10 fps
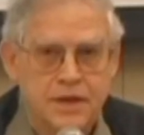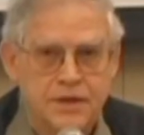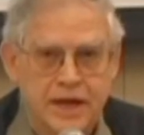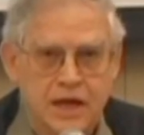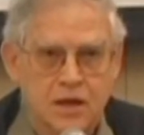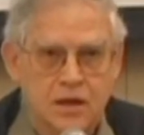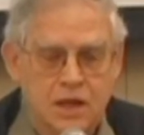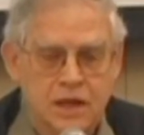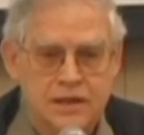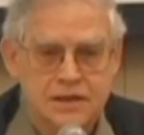There
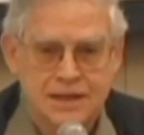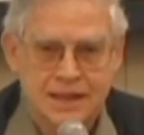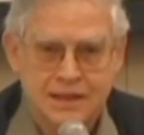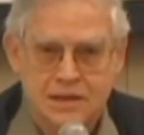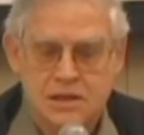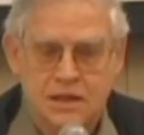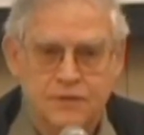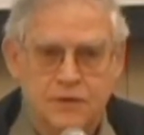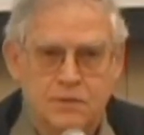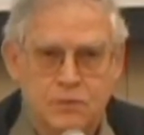is a tendency
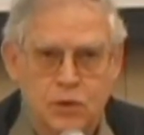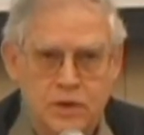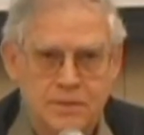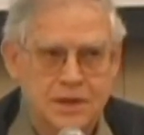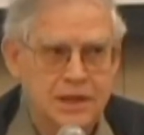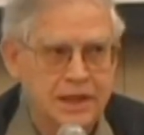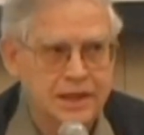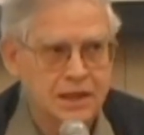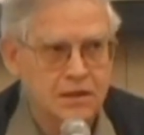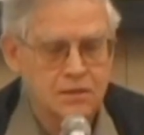for employment in
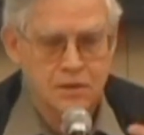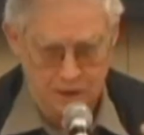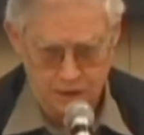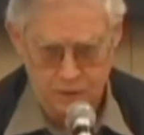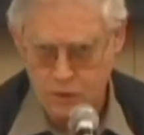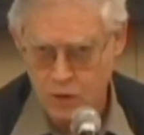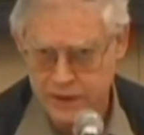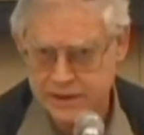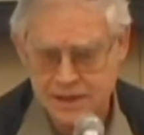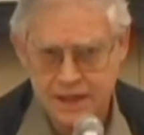a
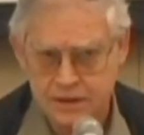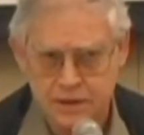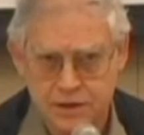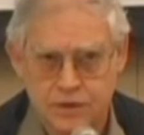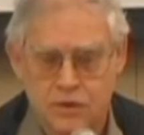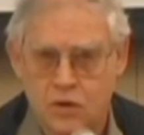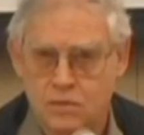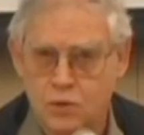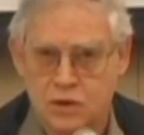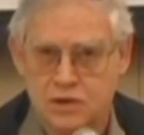growing sector to grow
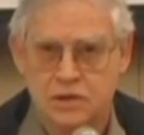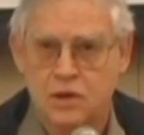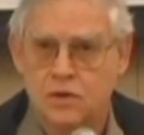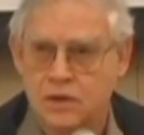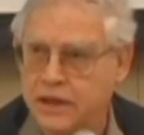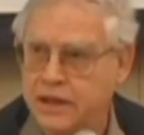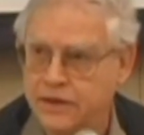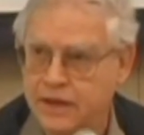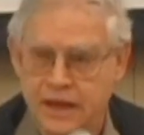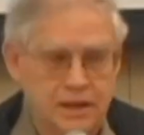more slowly
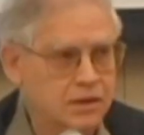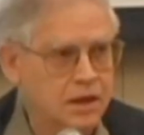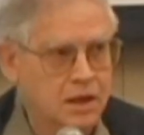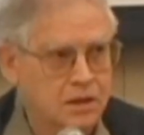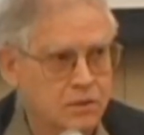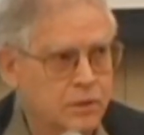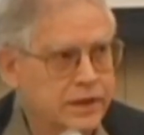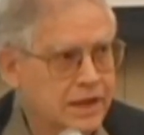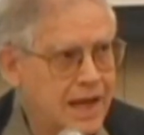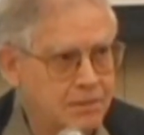than
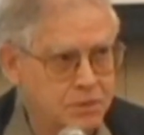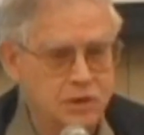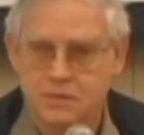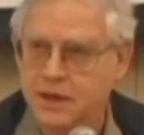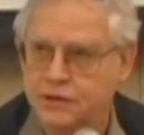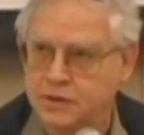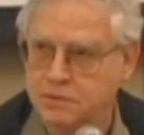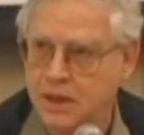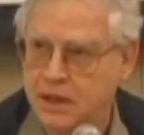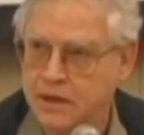real output measured
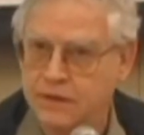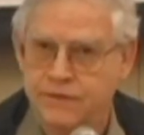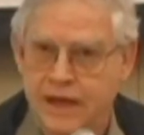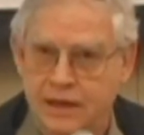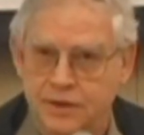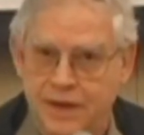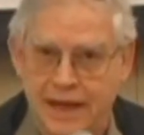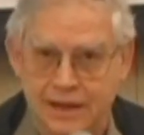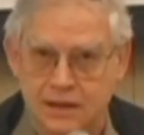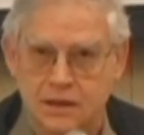by value
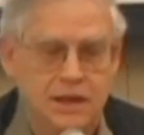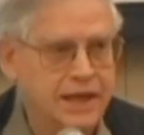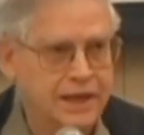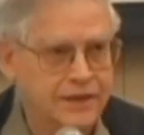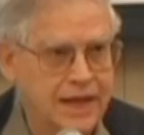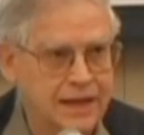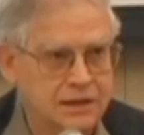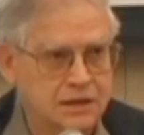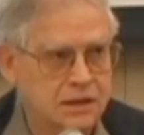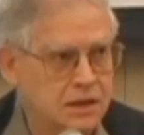added. And that
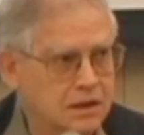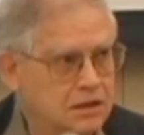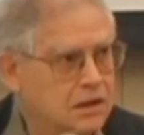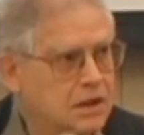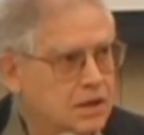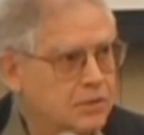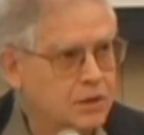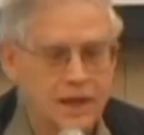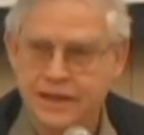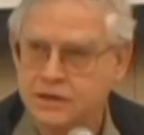
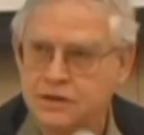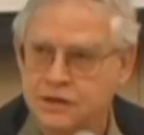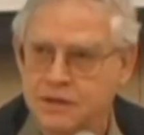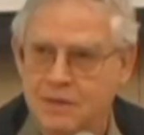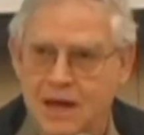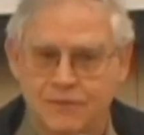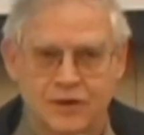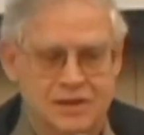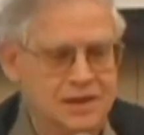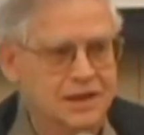relationship,
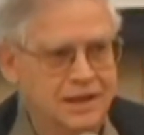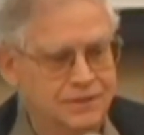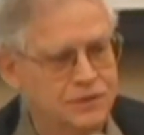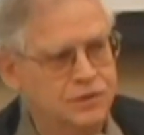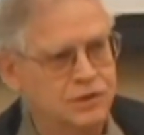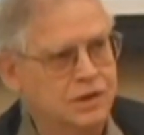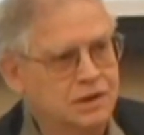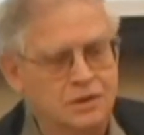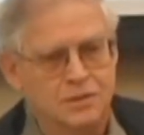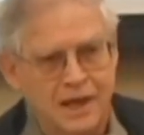obviously, if you turn
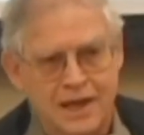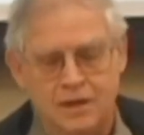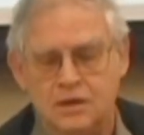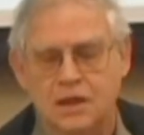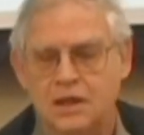it around,